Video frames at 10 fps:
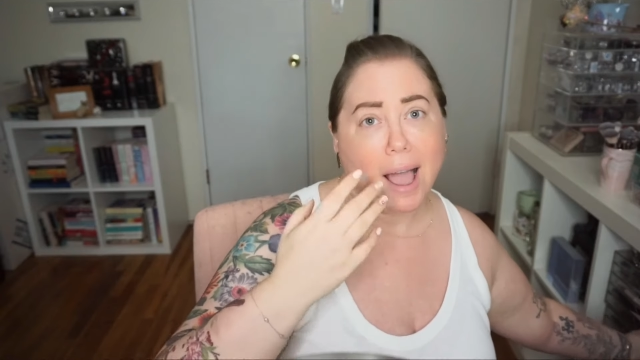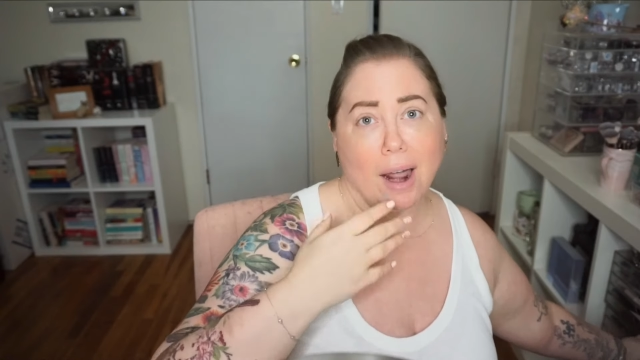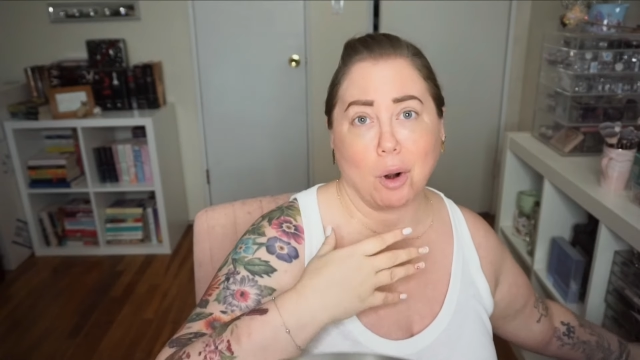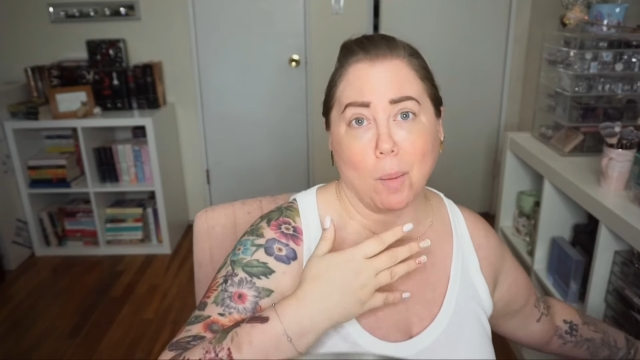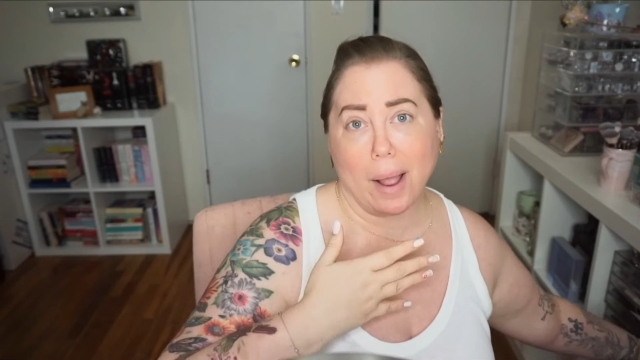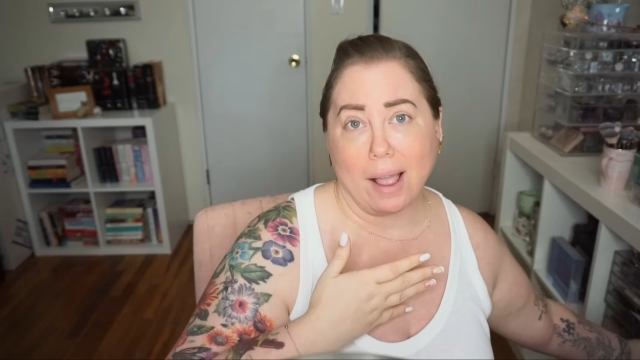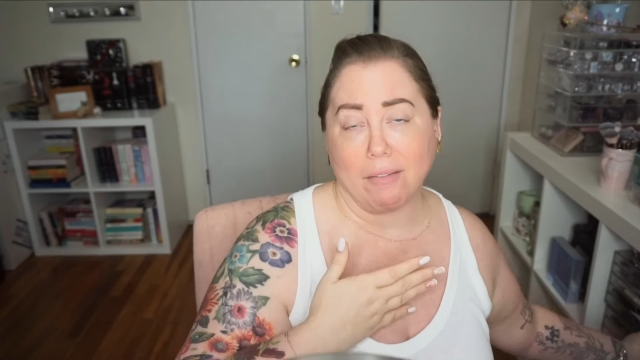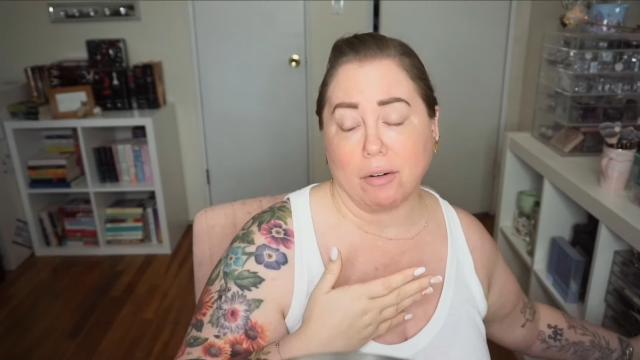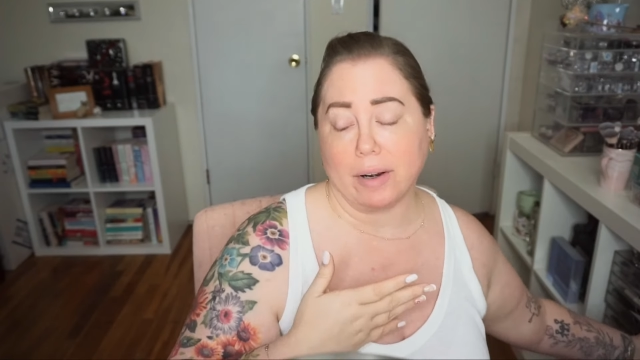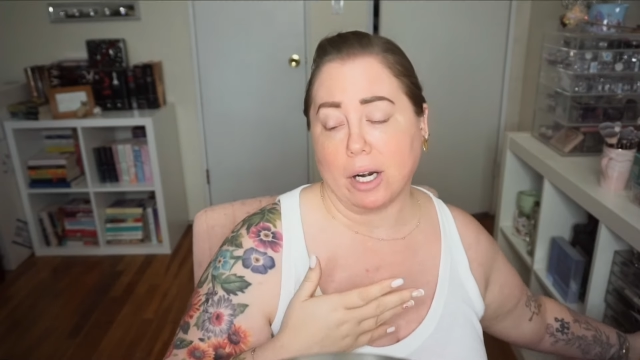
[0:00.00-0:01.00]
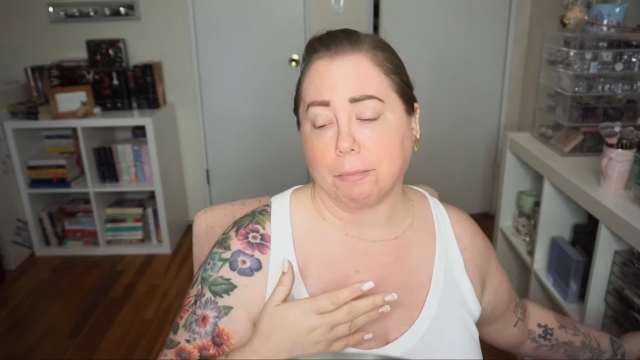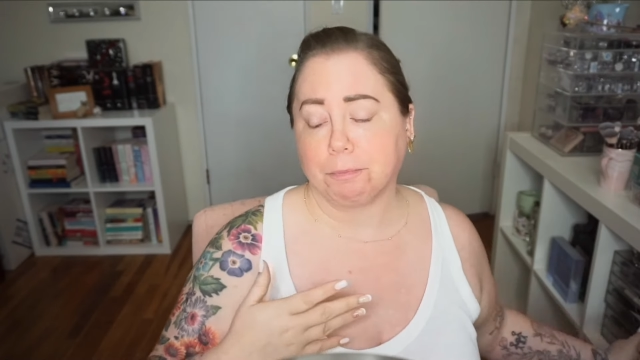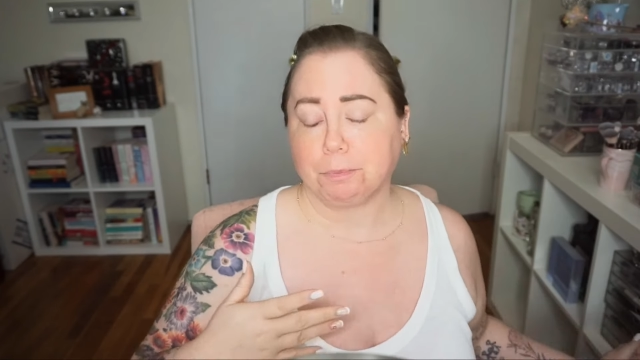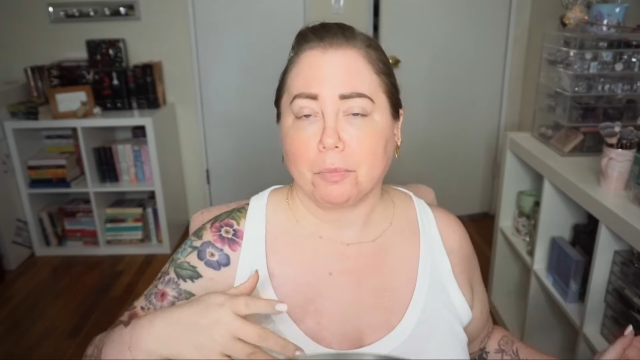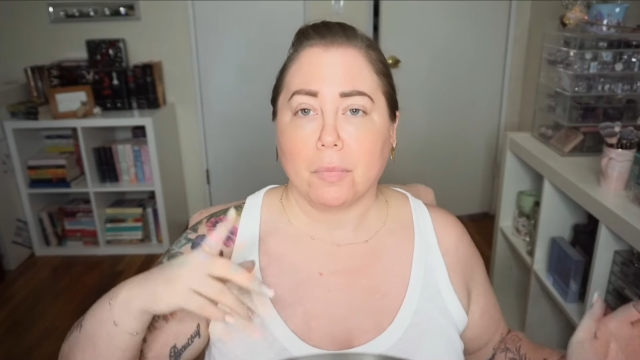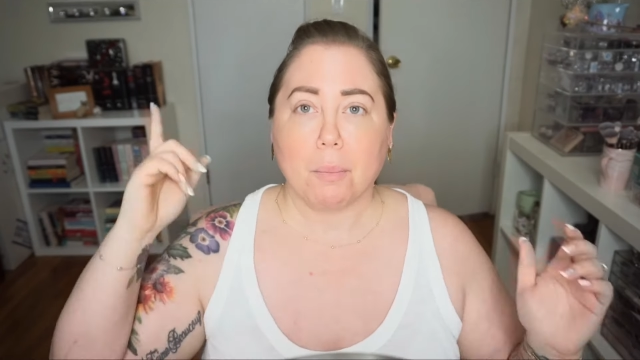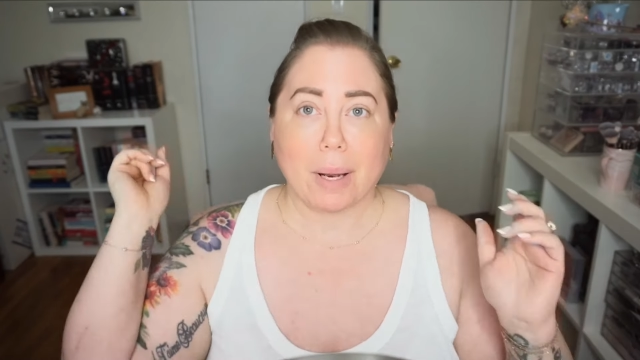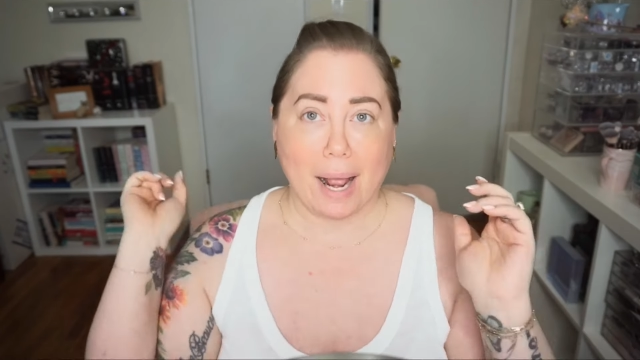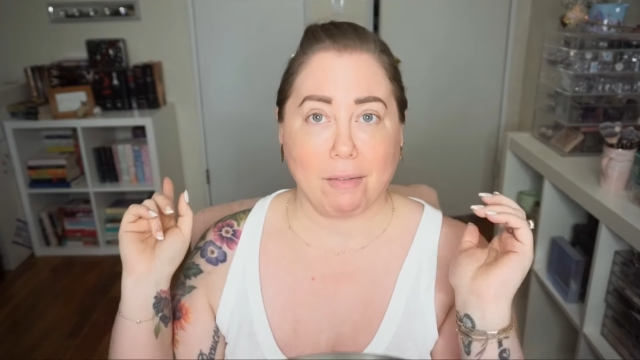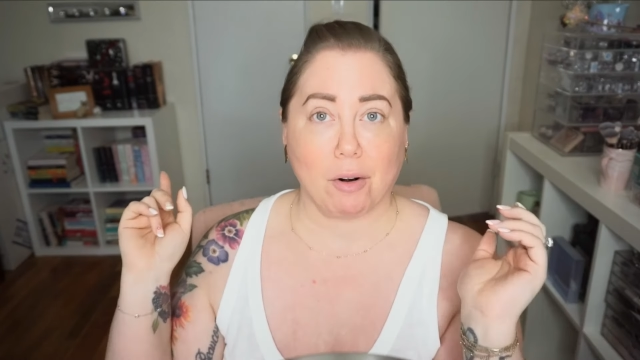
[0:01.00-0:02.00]
I don't know why I have it over here,
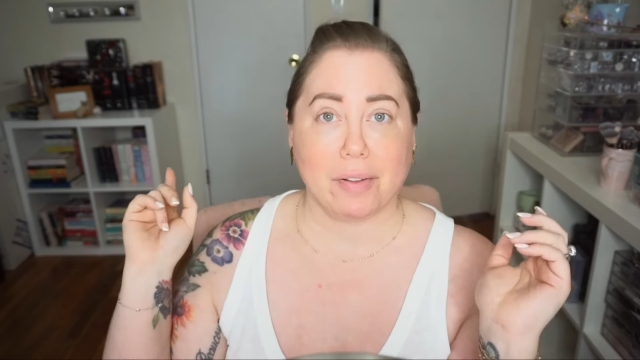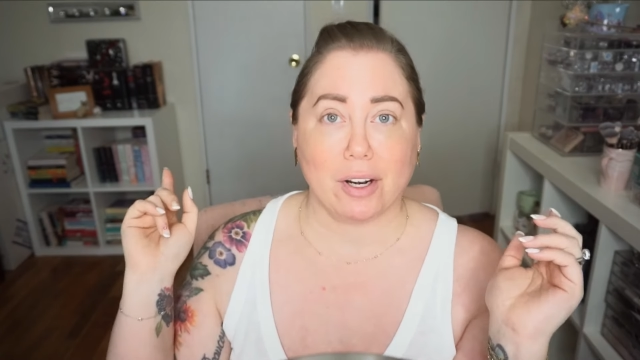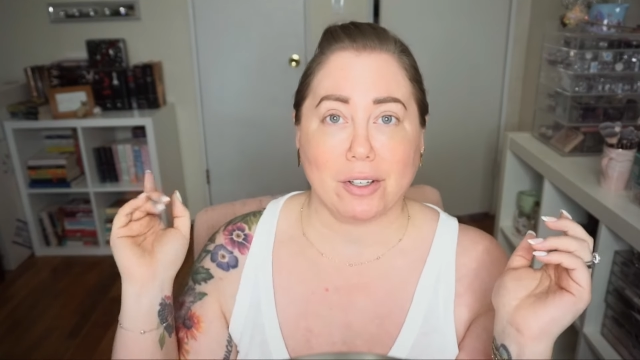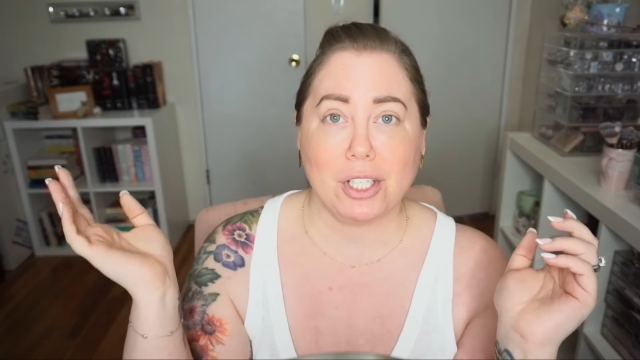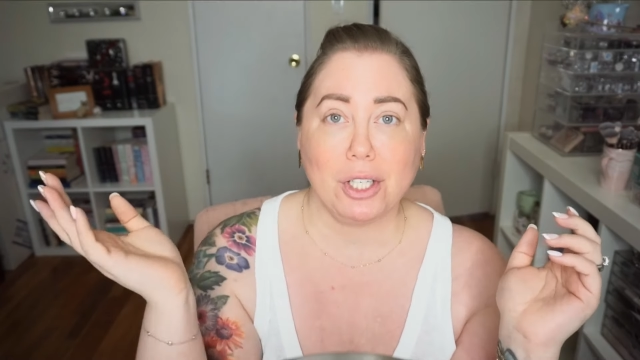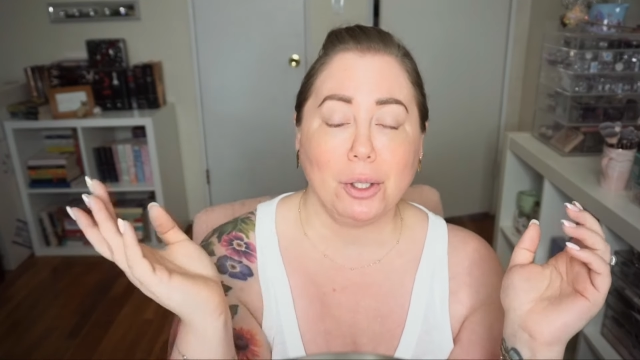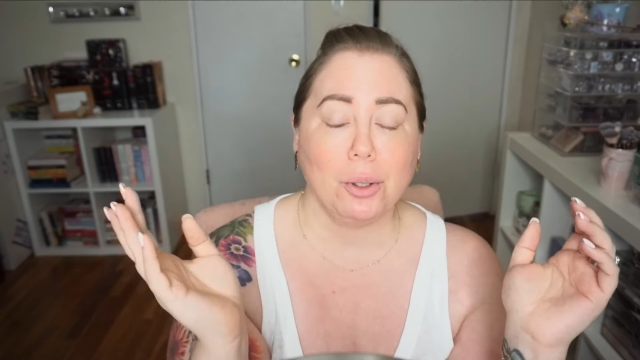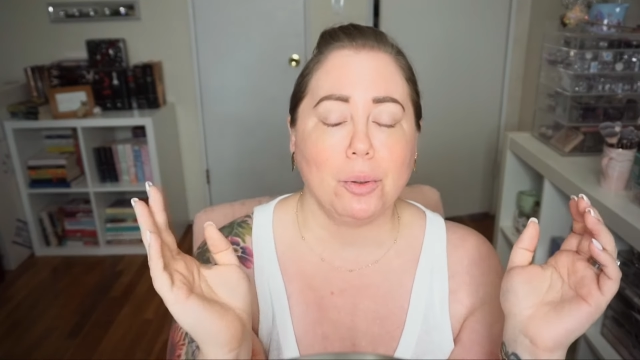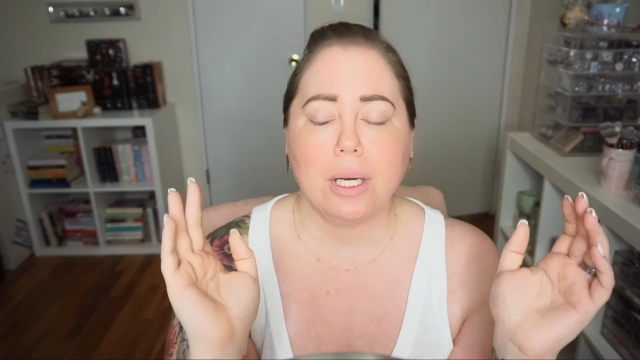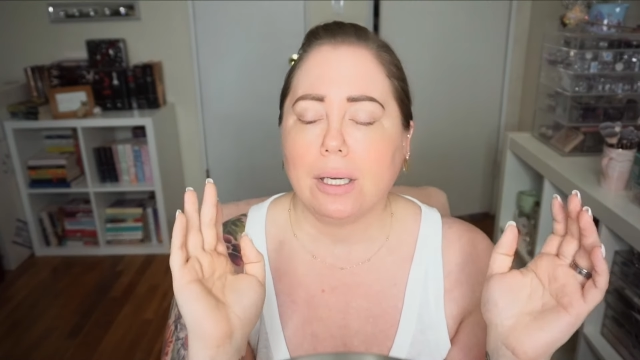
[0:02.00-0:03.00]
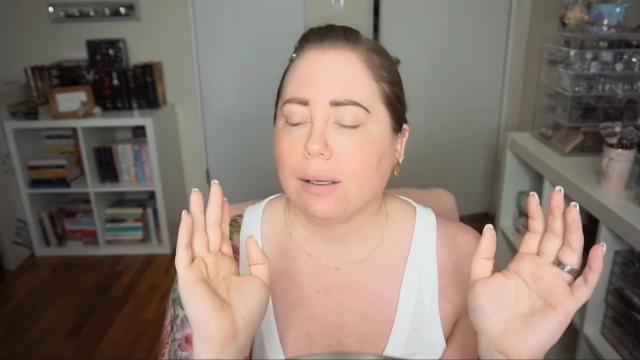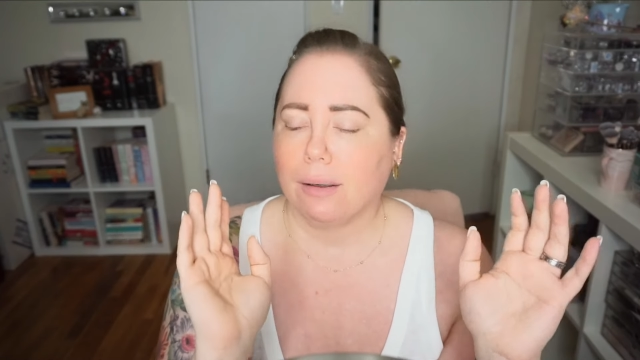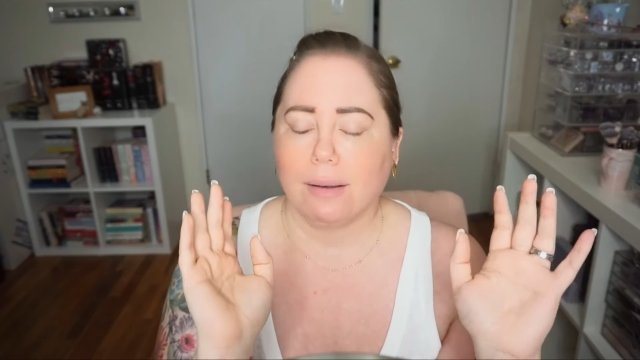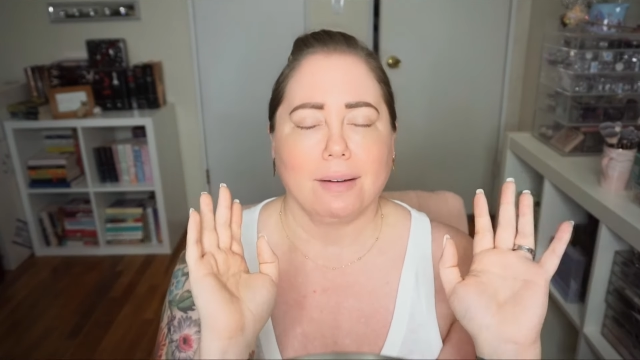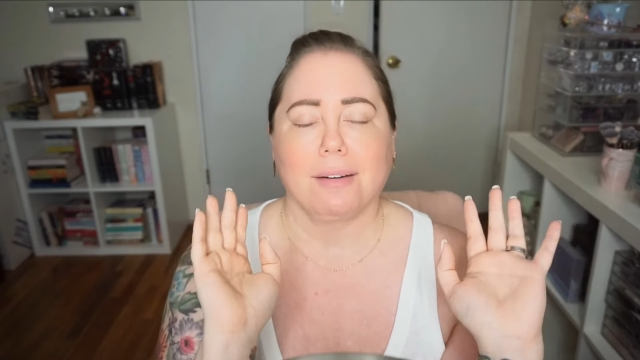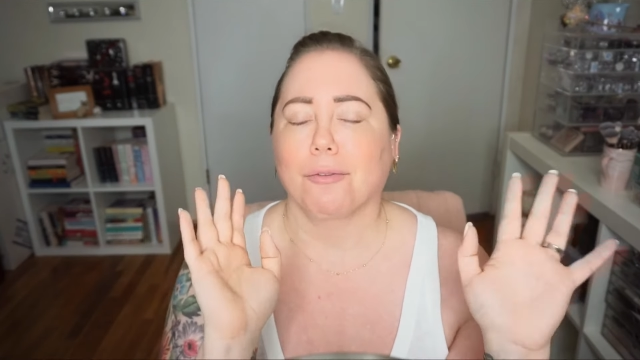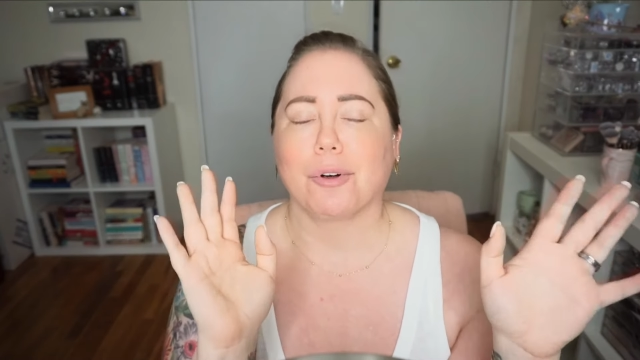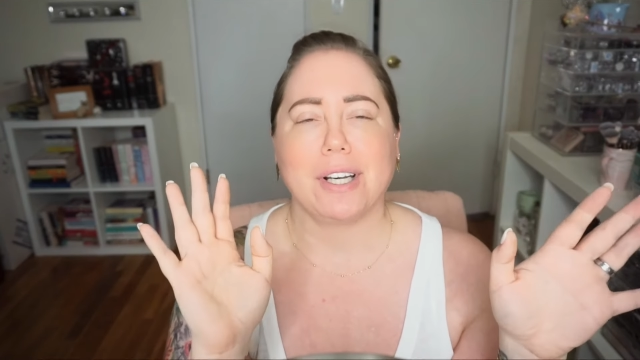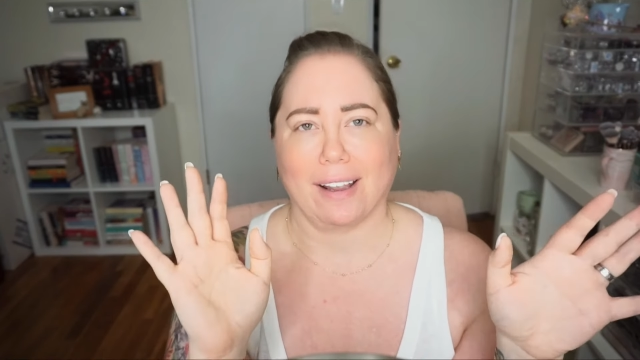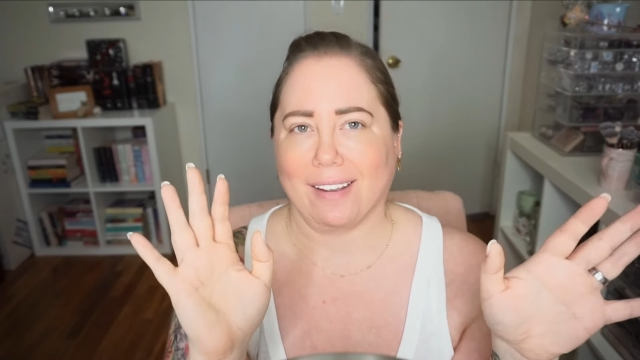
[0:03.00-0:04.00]
but I have it over there too.
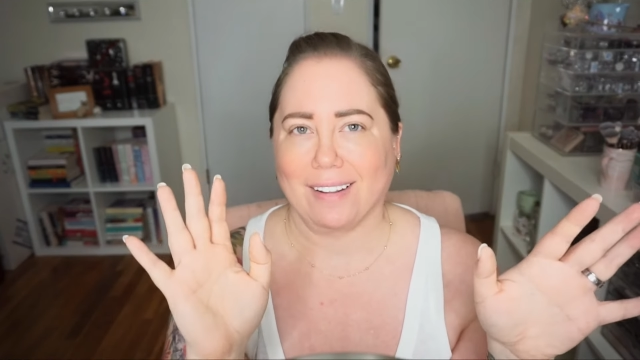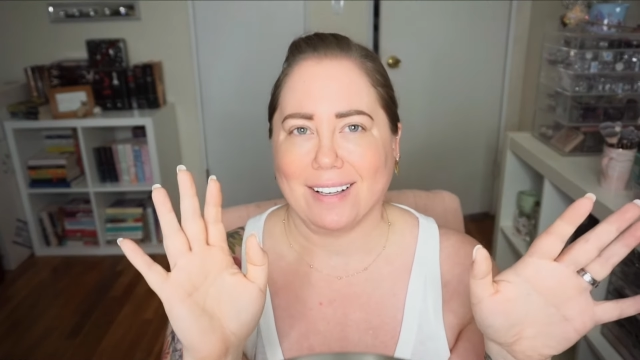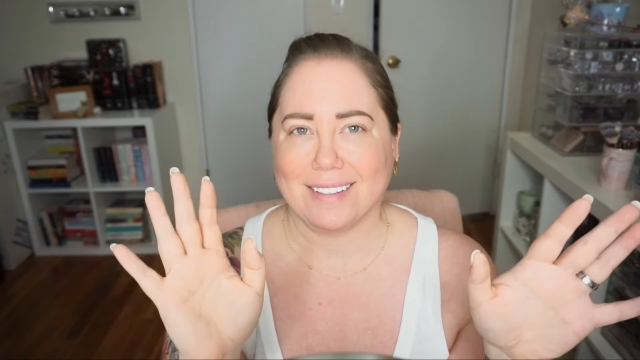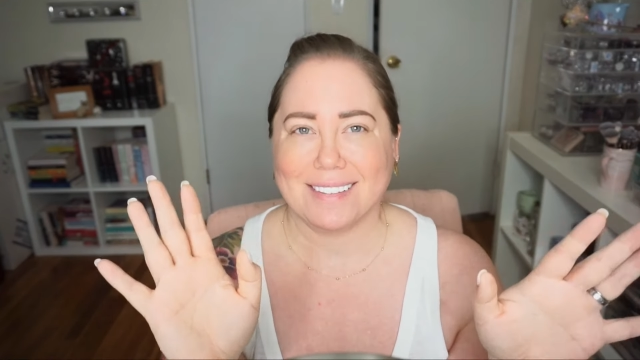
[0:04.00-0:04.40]
Ridiculous.